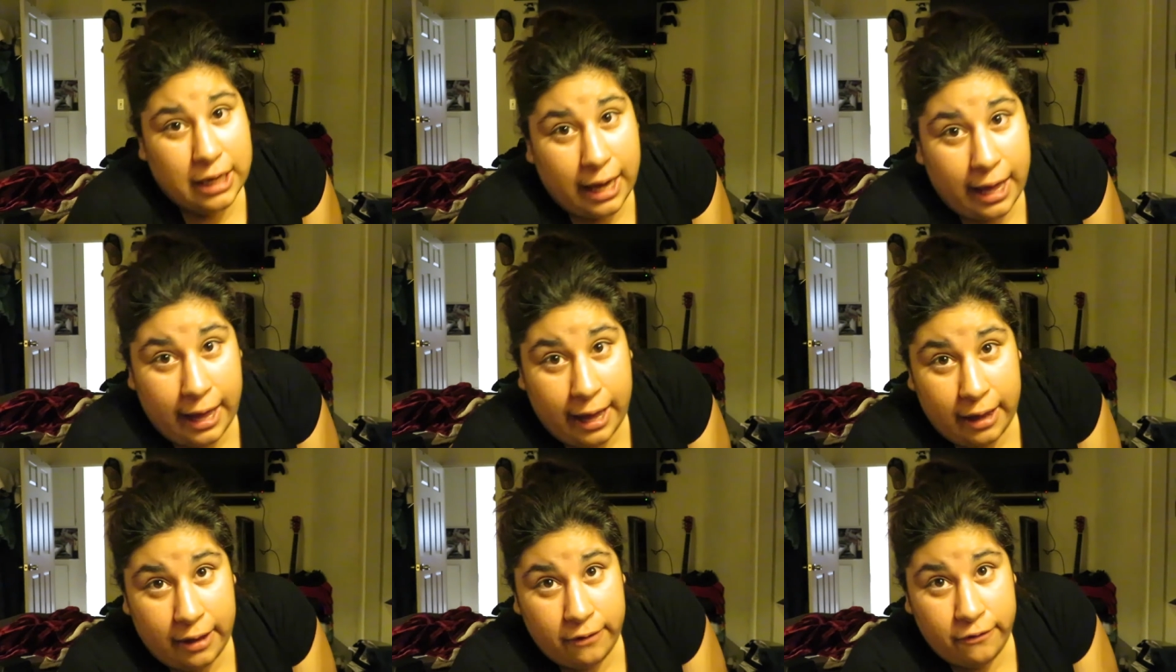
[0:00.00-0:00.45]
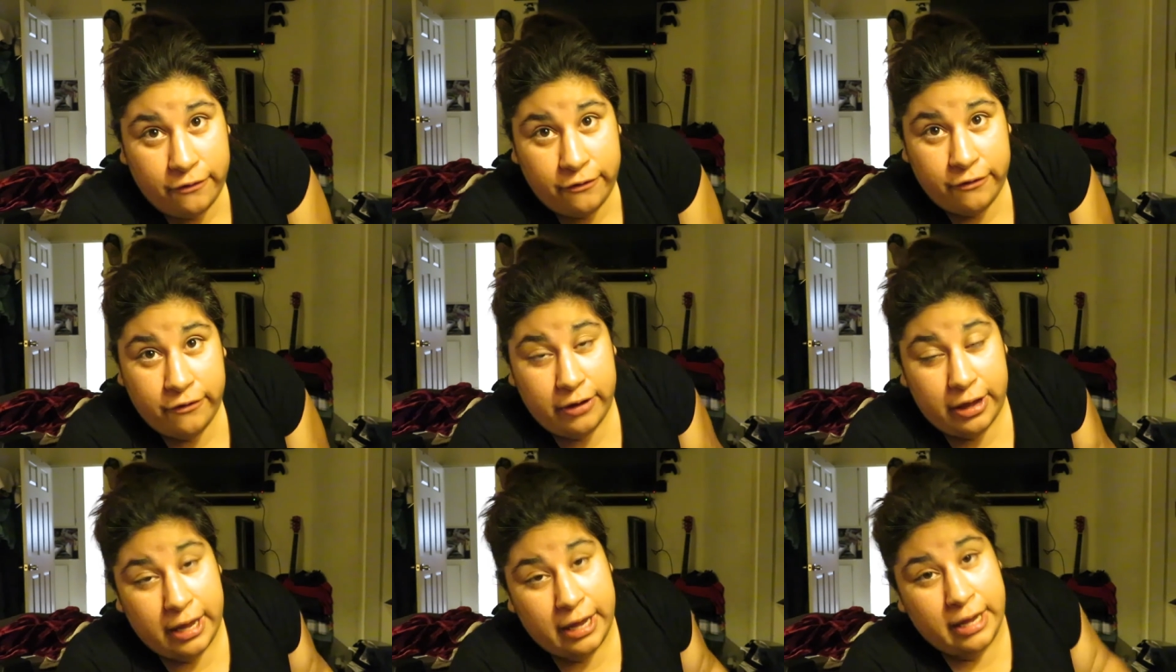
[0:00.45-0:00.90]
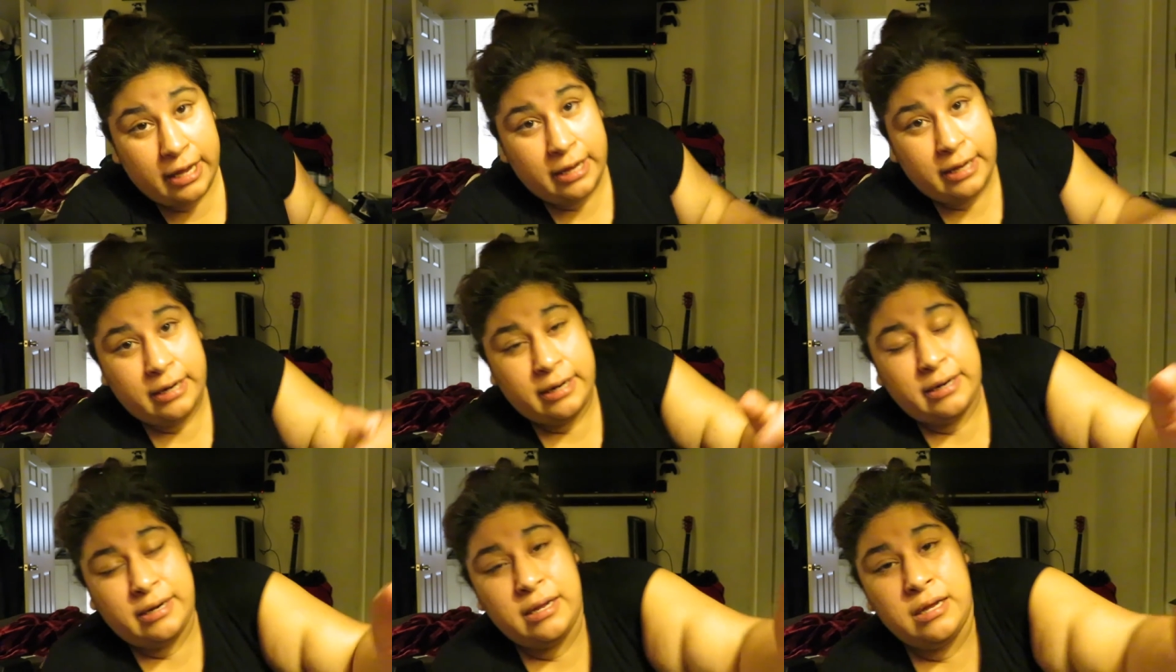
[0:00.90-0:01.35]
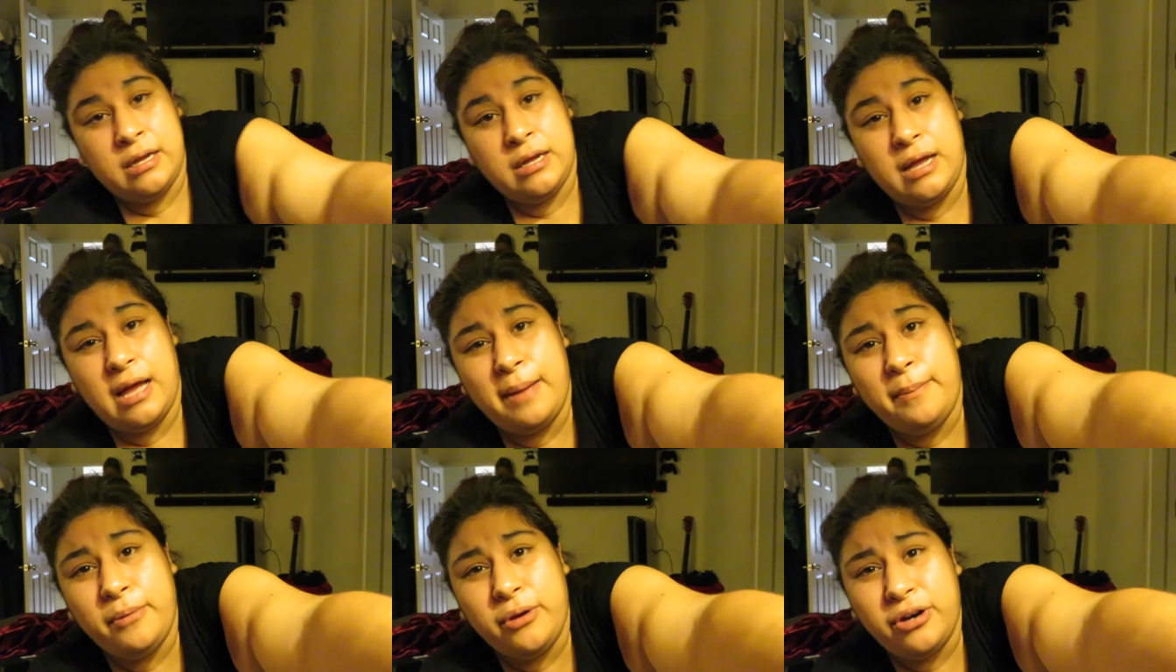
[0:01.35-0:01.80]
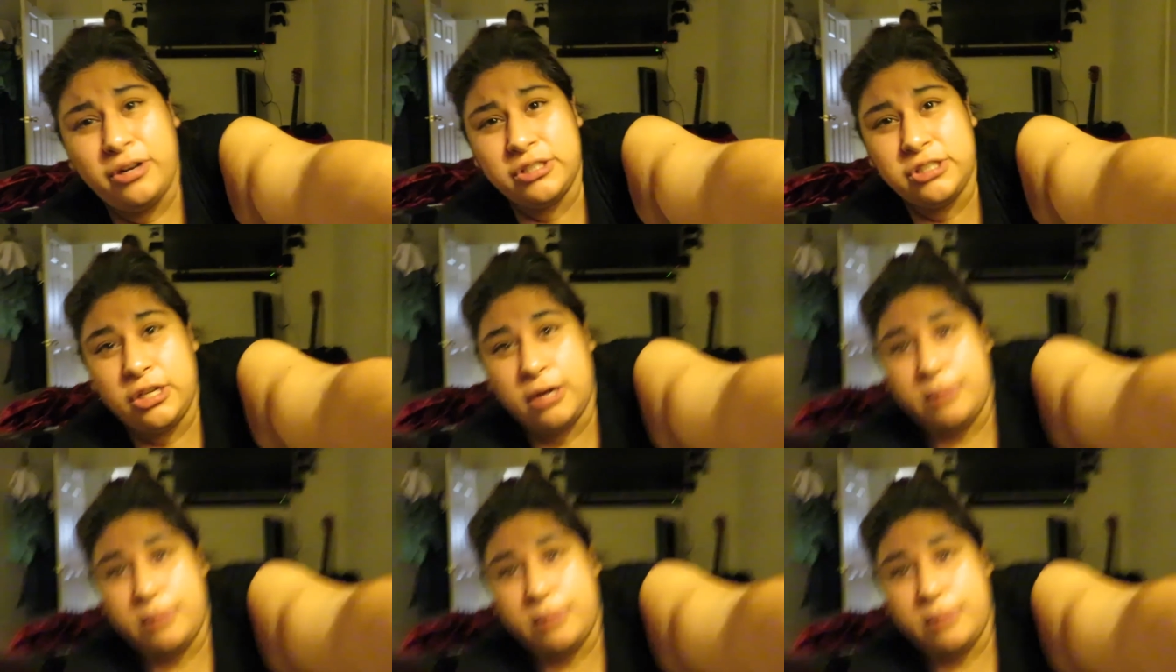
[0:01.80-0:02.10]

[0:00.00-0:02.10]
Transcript: life, and I'm gonna